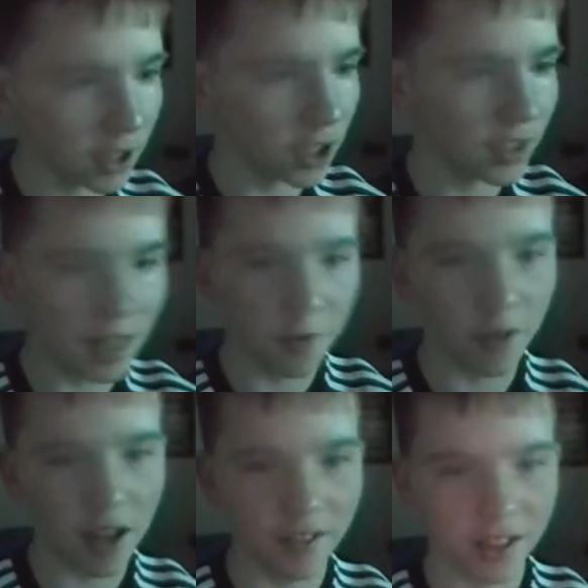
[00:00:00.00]
let's just see if
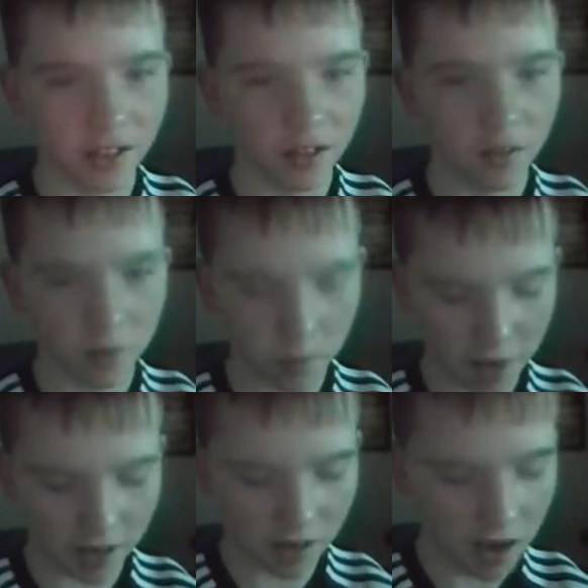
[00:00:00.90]
there's enough
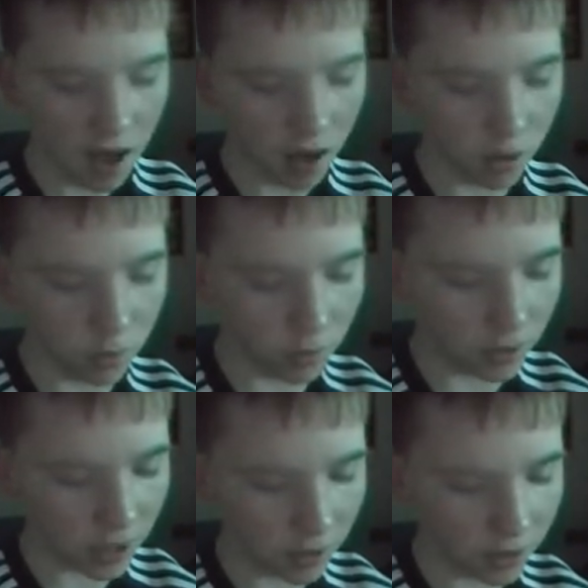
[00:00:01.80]
space. Oh,
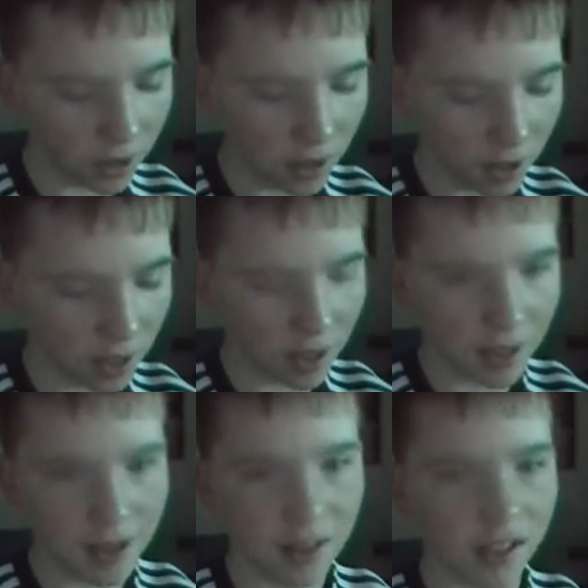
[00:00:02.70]
can I
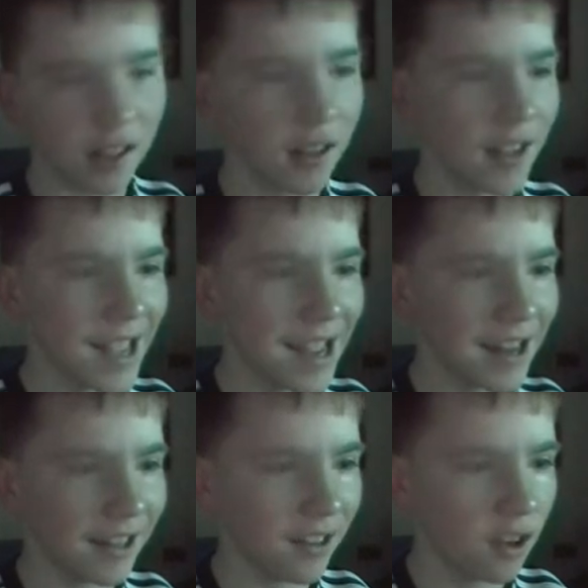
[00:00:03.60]
get
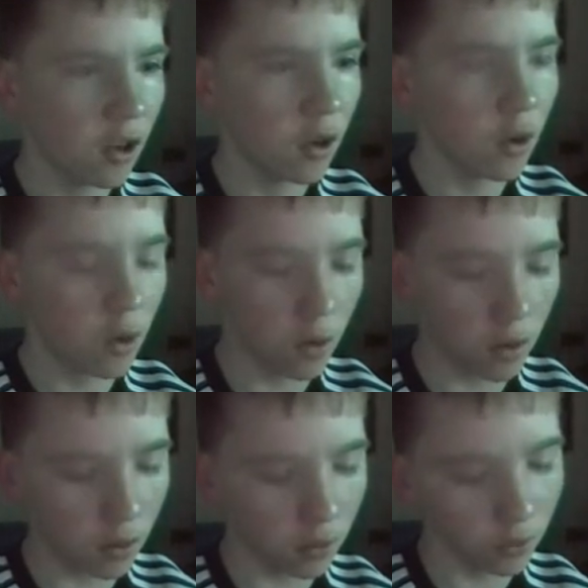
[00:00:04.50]
in
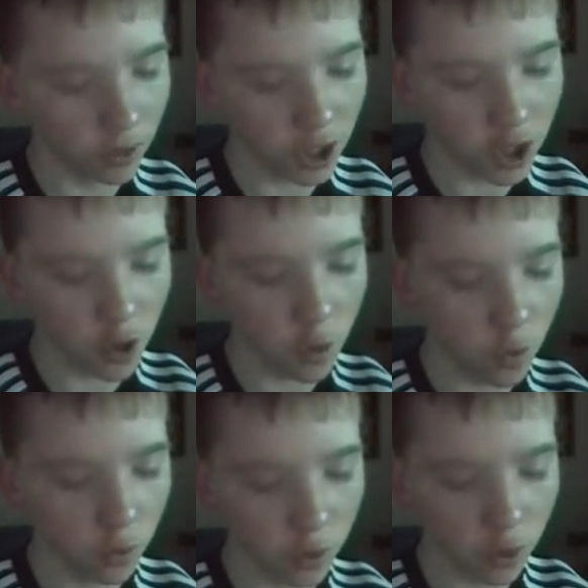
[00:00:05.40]
on
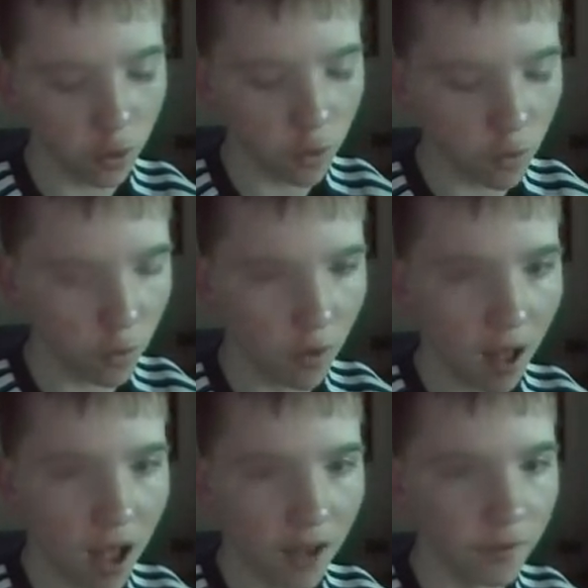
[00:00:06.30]
you to
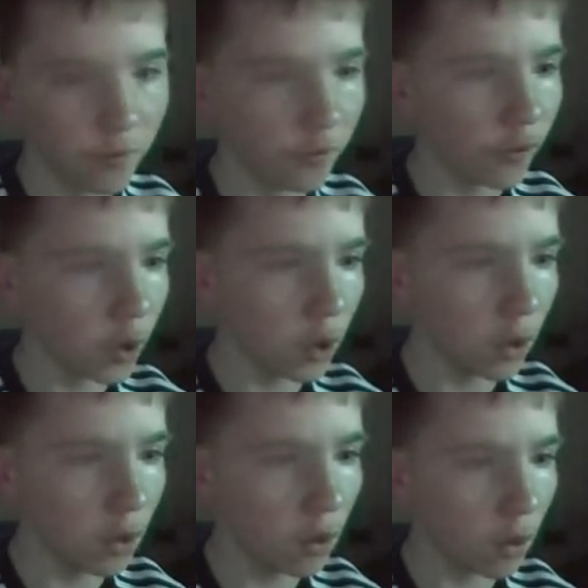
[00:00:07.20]

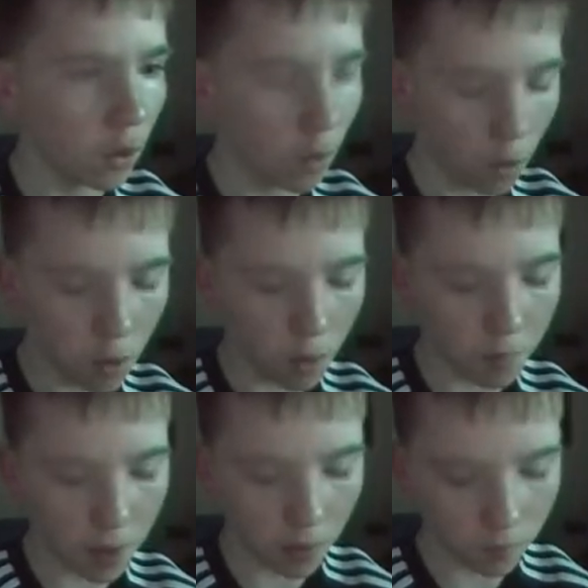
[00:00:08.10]
hold up?
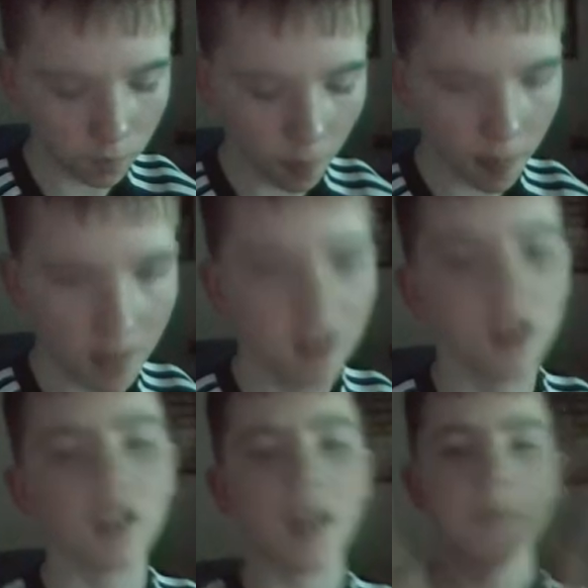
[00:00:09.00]

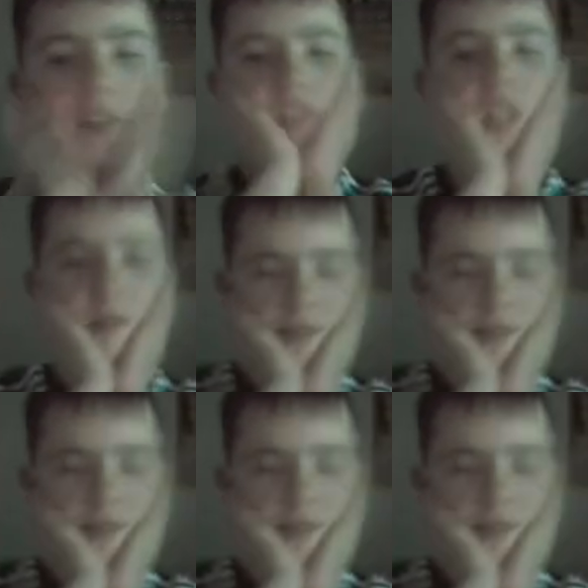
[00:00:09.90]
Okay, please tell